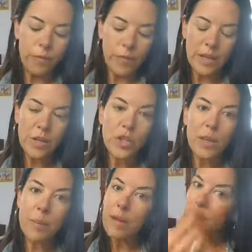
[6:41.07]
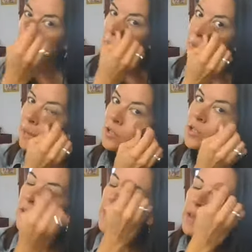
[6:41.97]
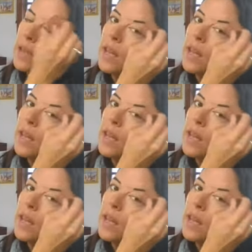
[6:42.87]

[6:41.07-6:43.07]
finishing my foundation,